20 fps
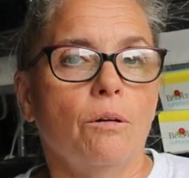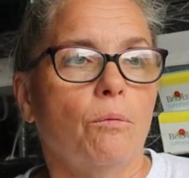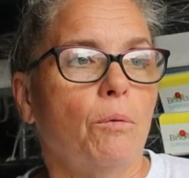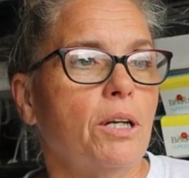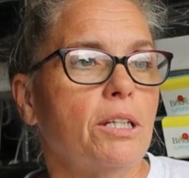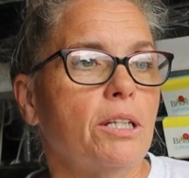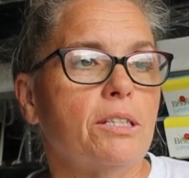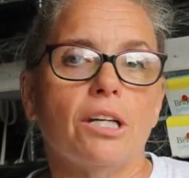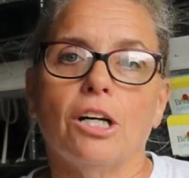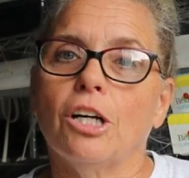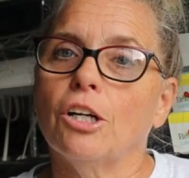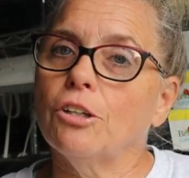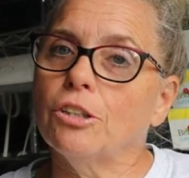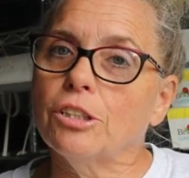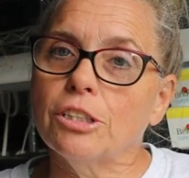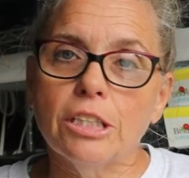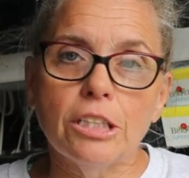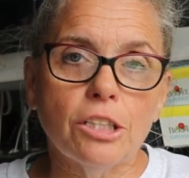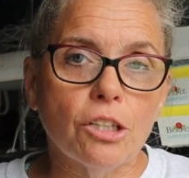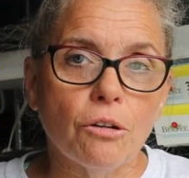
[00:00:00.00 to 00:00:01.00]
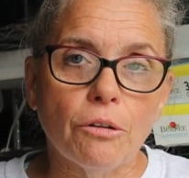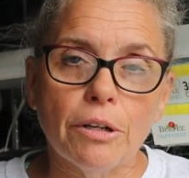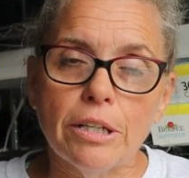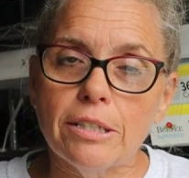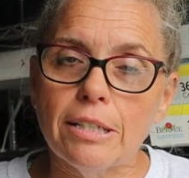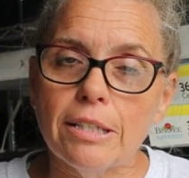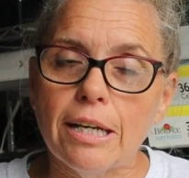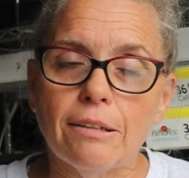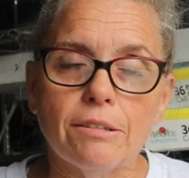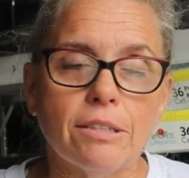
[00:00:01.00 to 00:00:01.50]
when it's 110
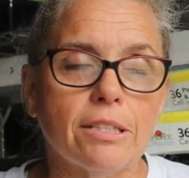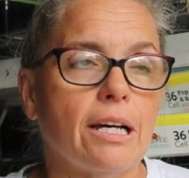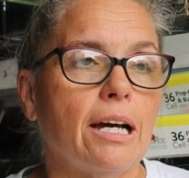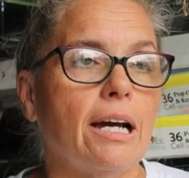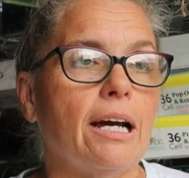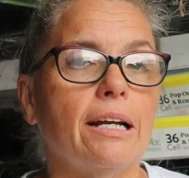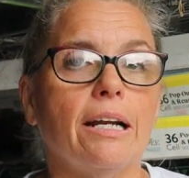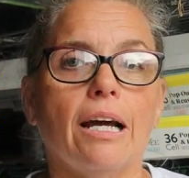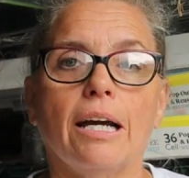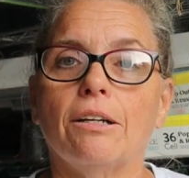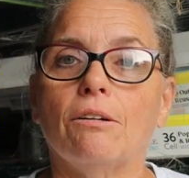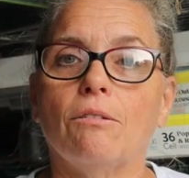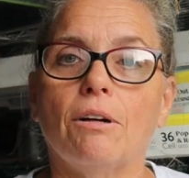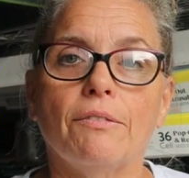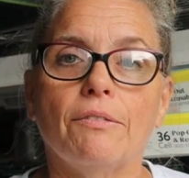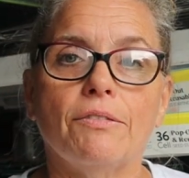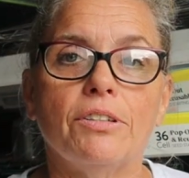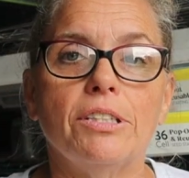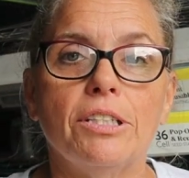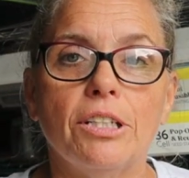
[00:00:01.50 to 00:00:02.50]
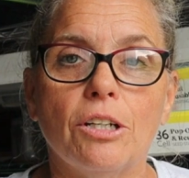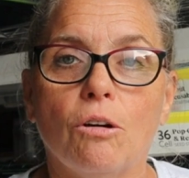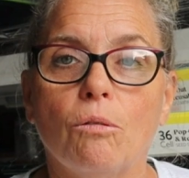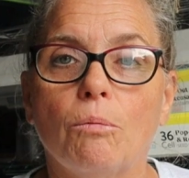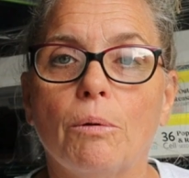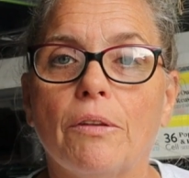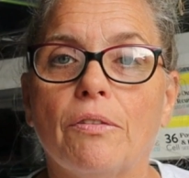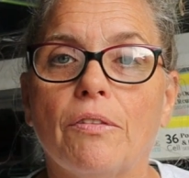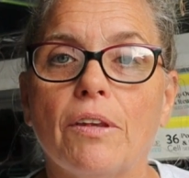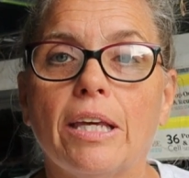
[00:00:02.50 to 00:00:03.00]
degrees outside, I don't have to
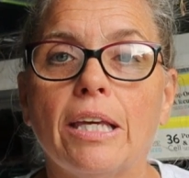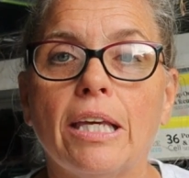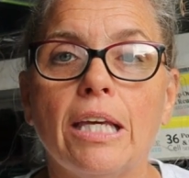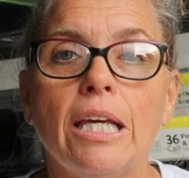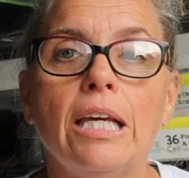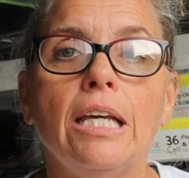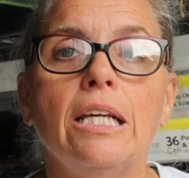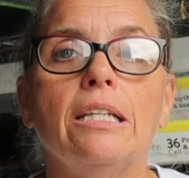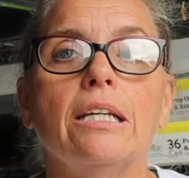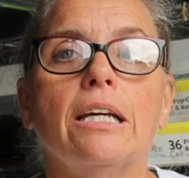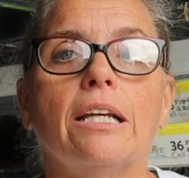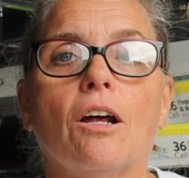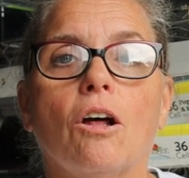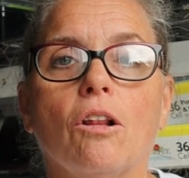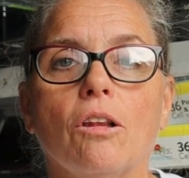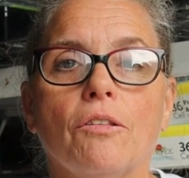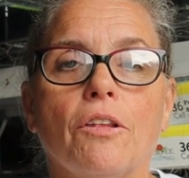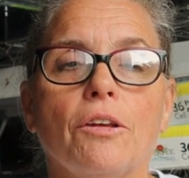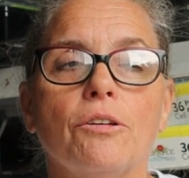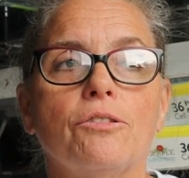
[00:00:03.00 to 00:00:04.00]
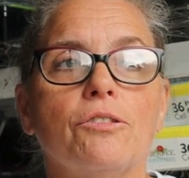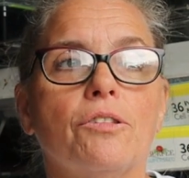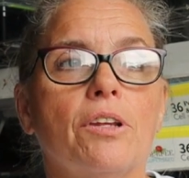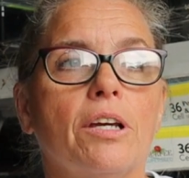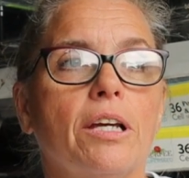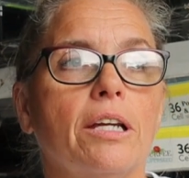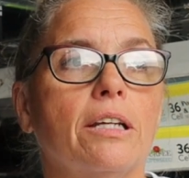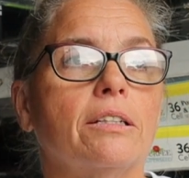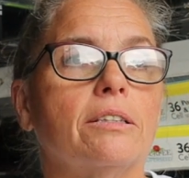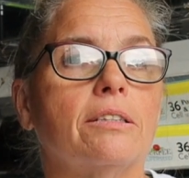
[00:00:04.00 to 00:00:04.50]
deal with the heat and all of those
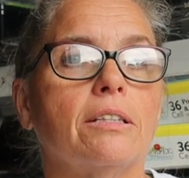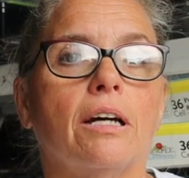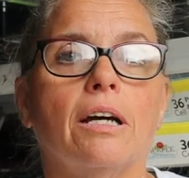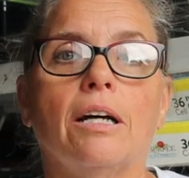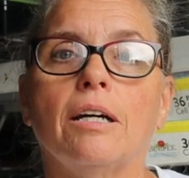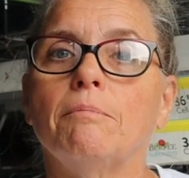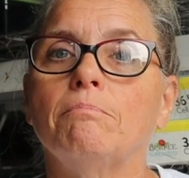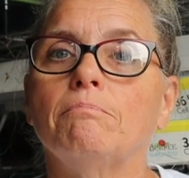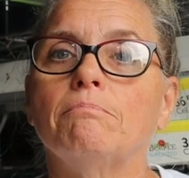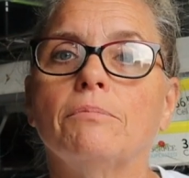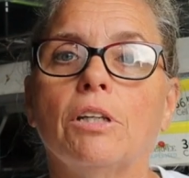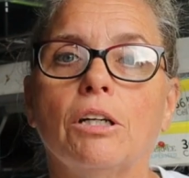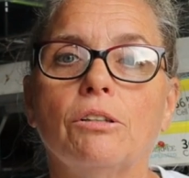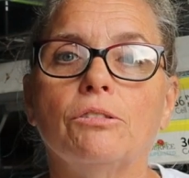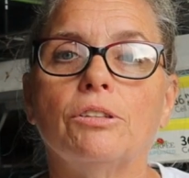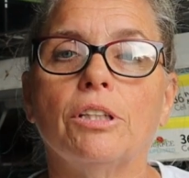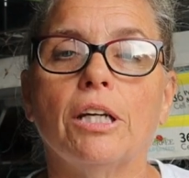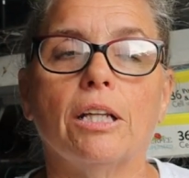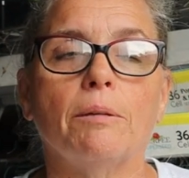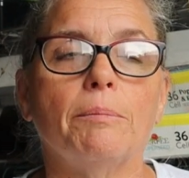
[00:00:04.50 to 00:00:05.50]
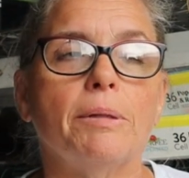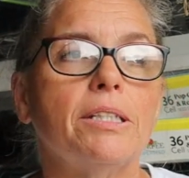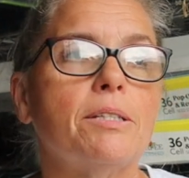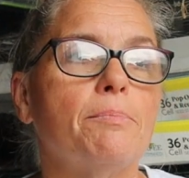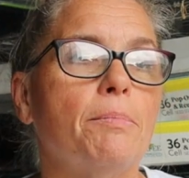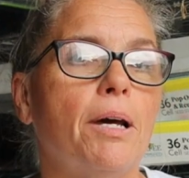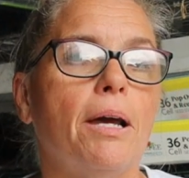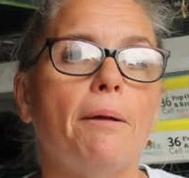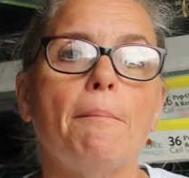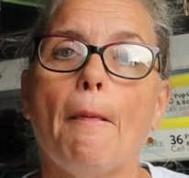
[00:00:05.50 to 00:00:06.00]
things, those
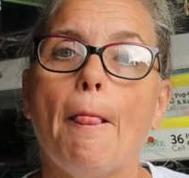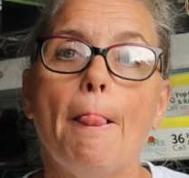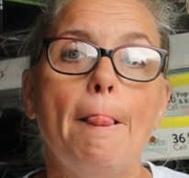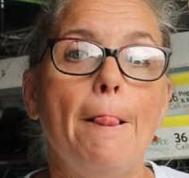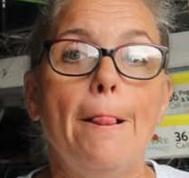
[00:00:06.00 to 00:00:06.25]
elements. But